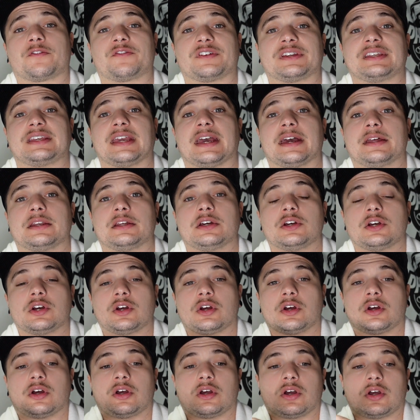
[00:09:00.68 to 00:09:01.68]
I forget,
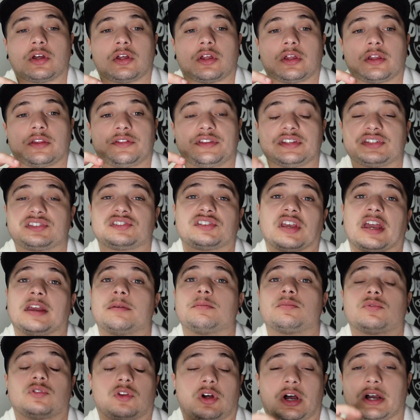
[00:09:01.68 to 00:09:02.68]
this
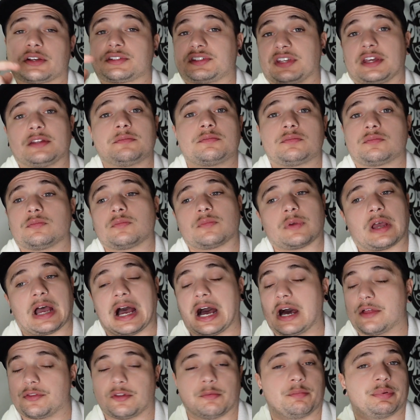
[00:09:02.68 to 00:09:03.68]
team, I said,
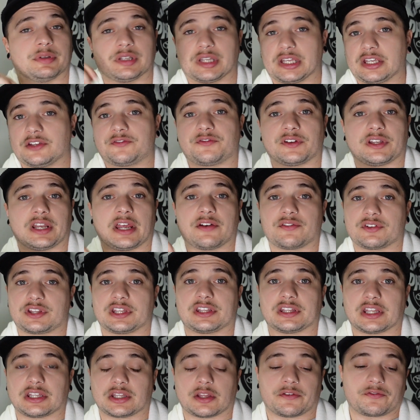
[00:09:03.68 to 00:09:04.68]
the belief and
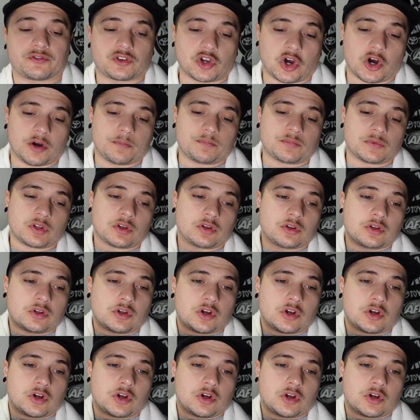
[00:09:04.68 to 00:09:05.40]
everything that they've got,